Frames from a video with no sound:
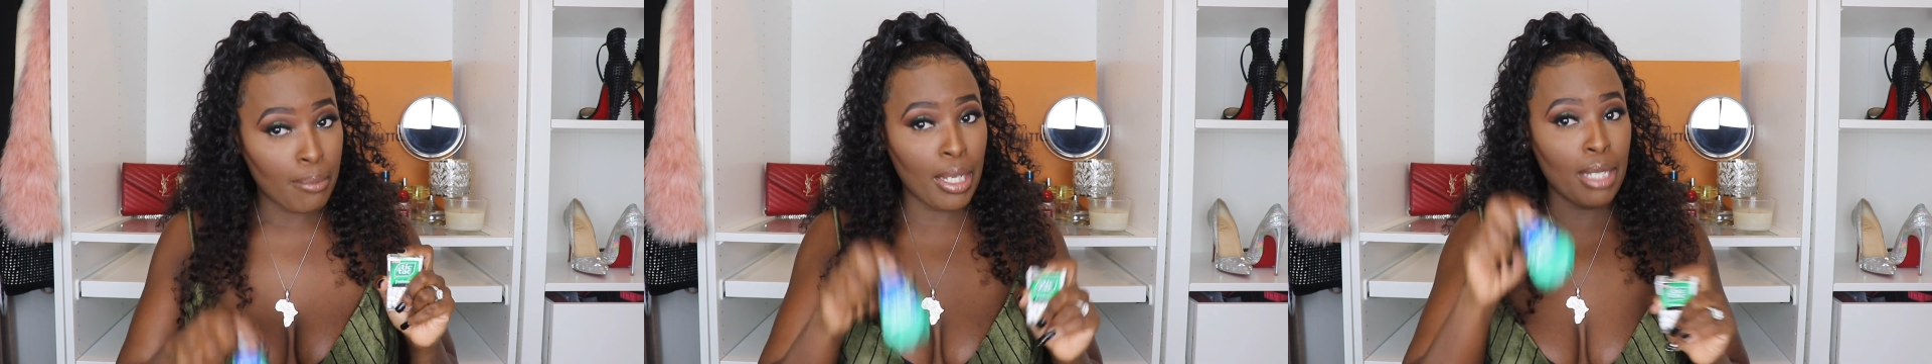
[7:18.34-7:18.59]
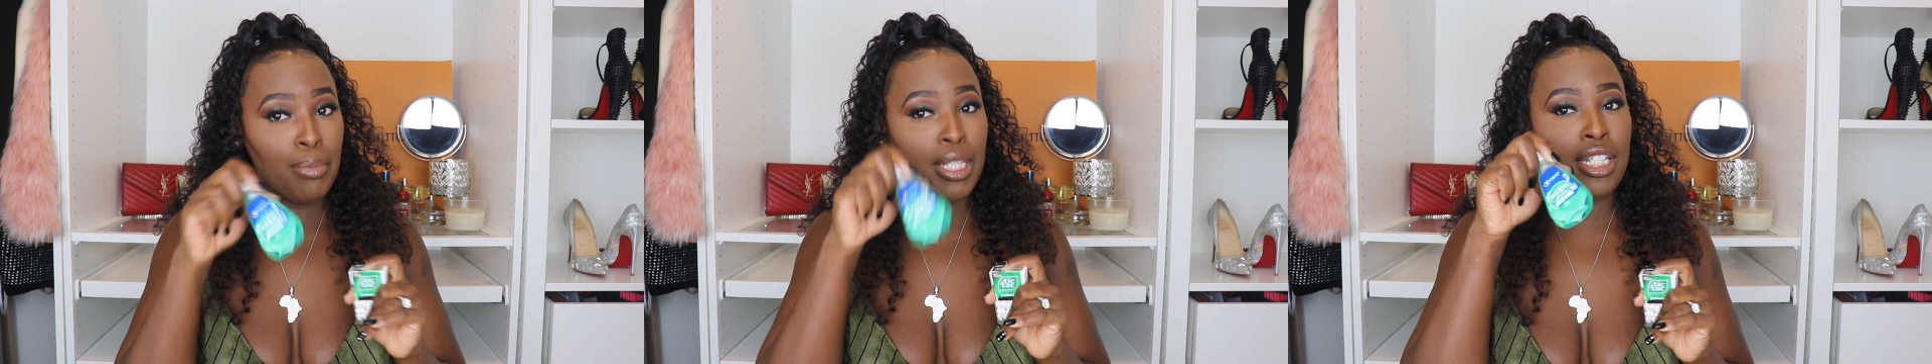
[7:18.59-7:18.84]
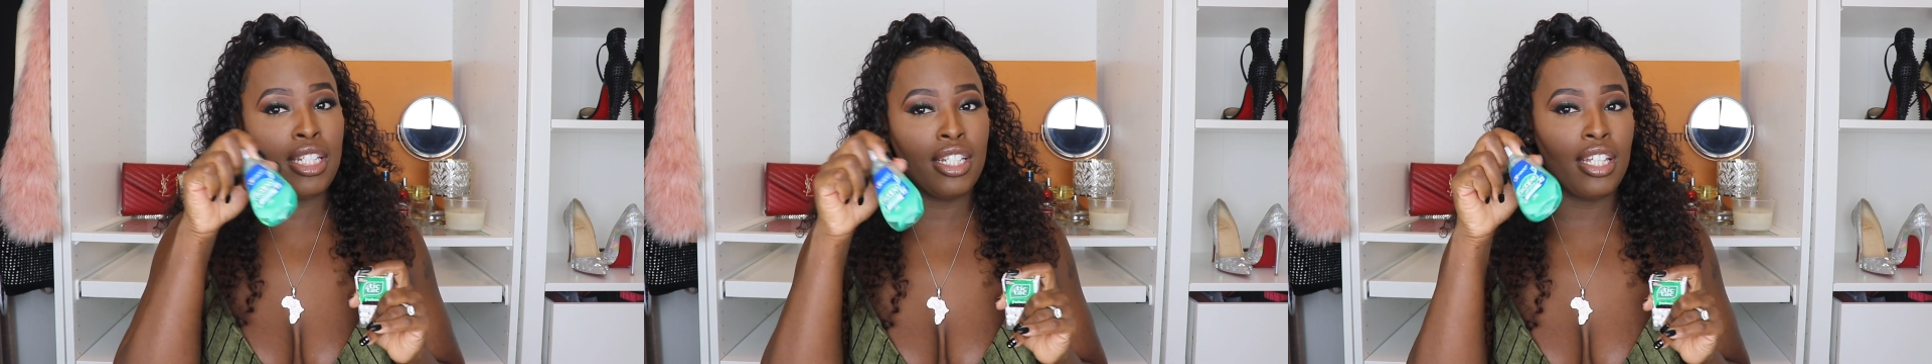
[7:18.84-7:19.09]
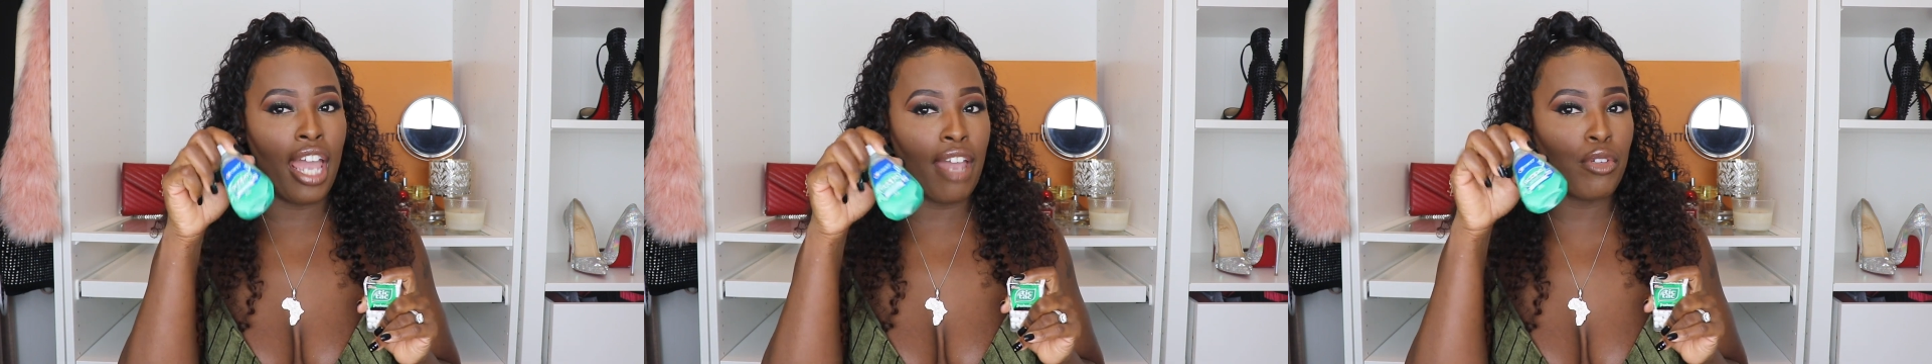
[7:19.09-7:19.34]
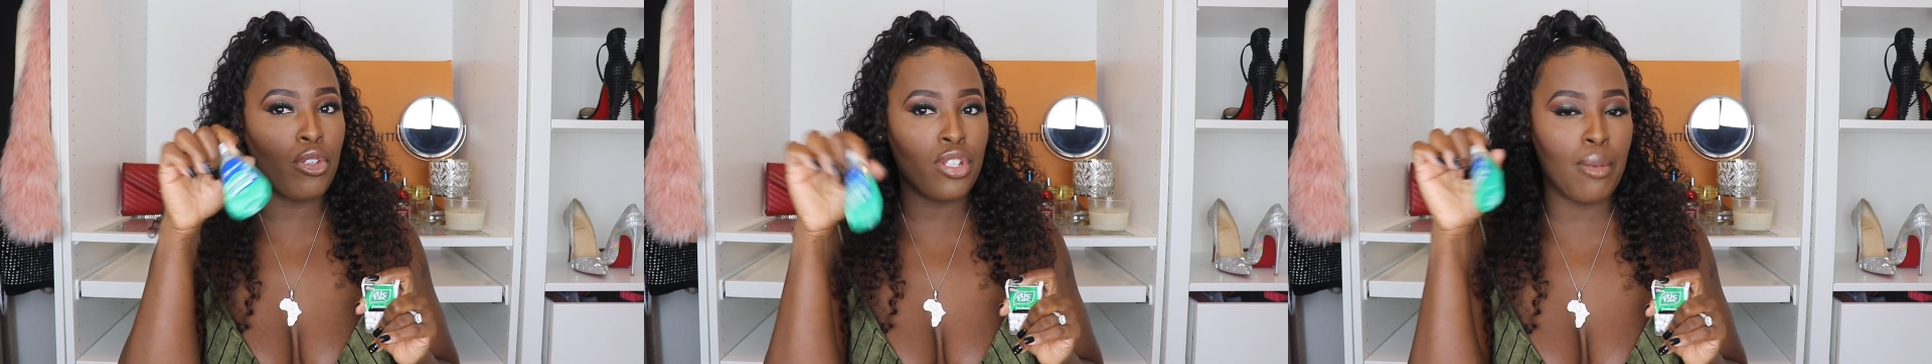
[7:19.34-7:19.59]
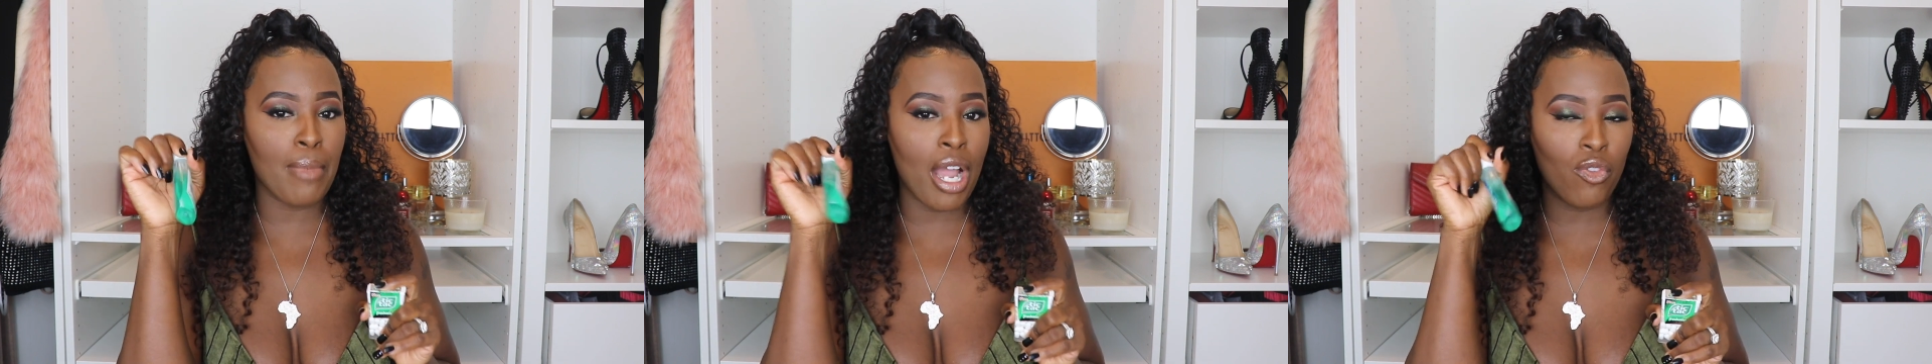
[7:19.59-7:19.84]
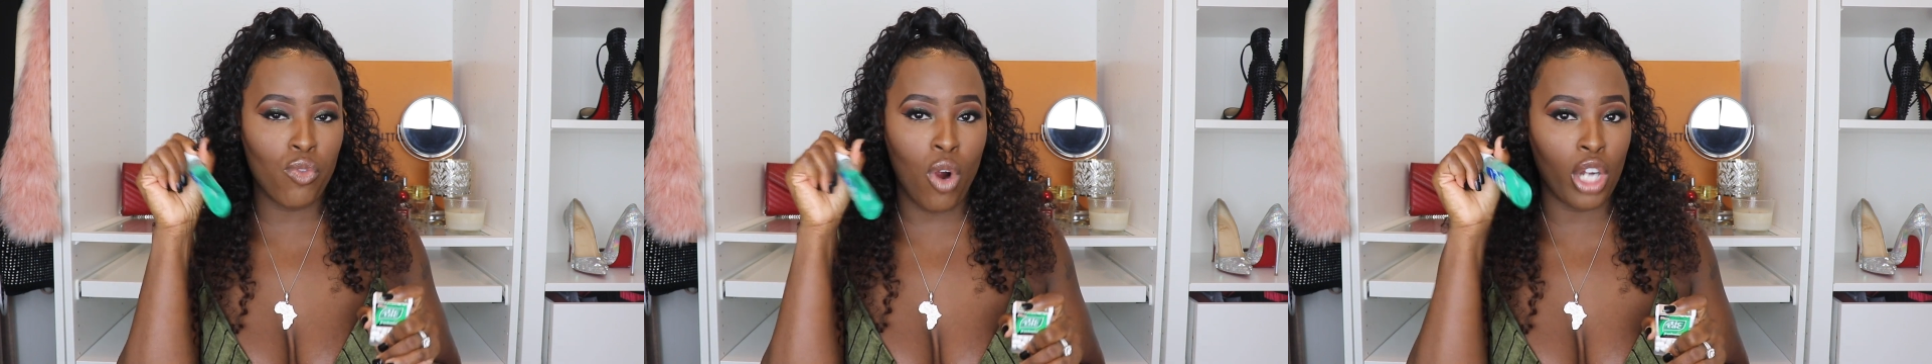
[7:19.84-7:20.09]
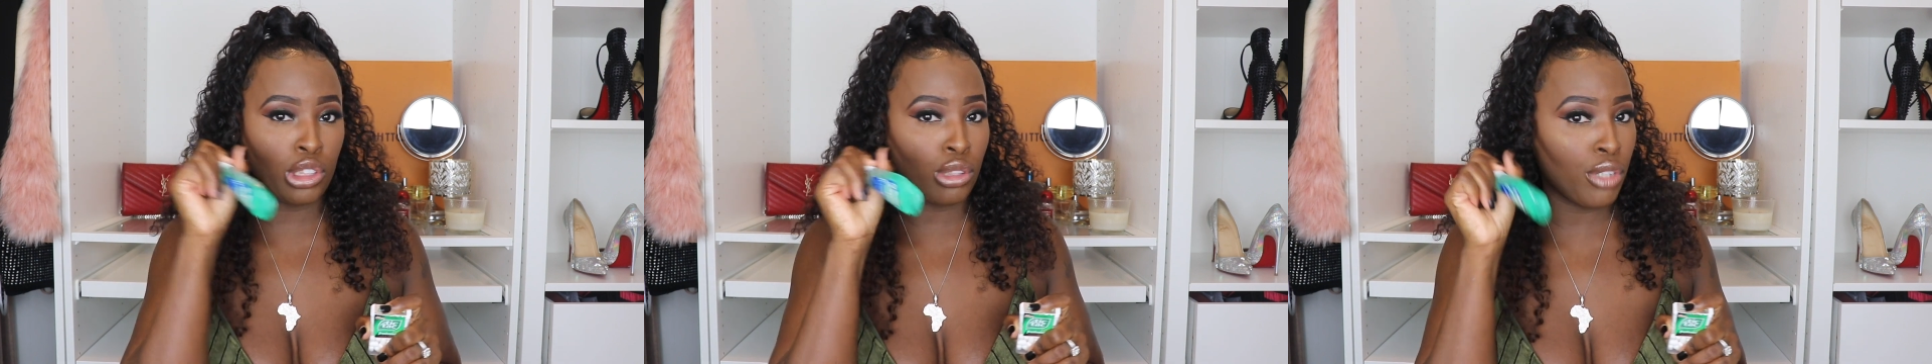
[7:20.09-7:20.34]
Baby, you have you some
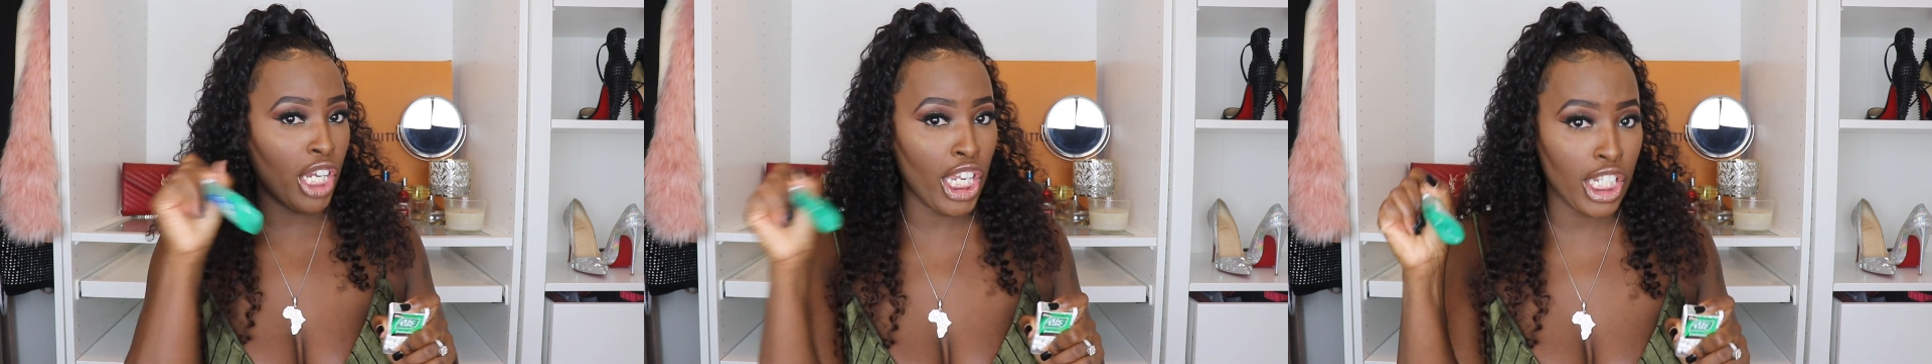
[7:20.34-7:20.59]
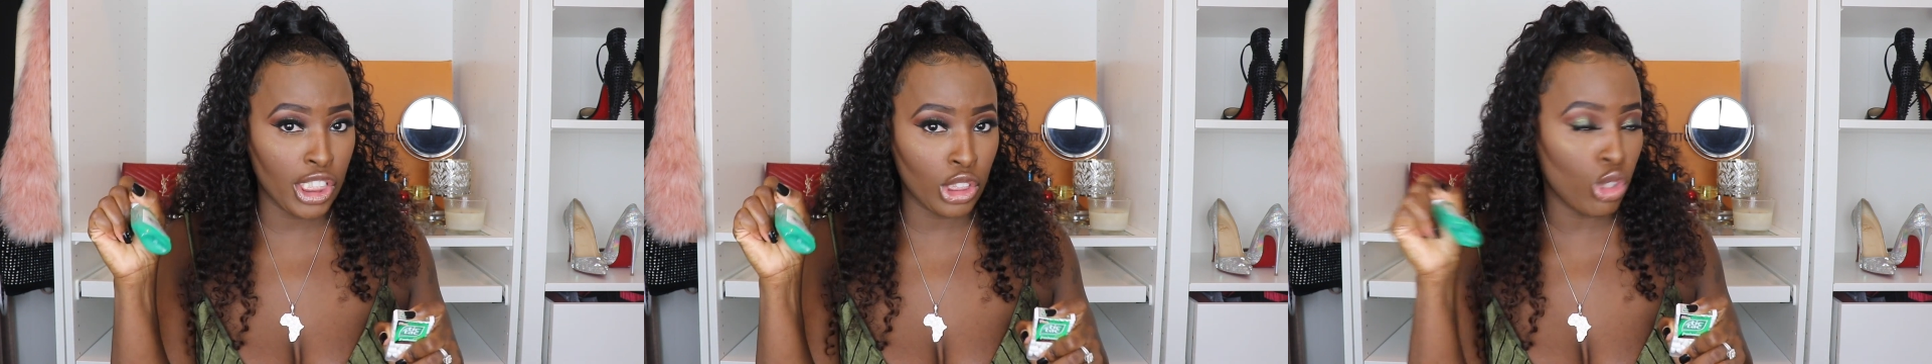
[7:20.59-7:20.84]
mouthwash, okay?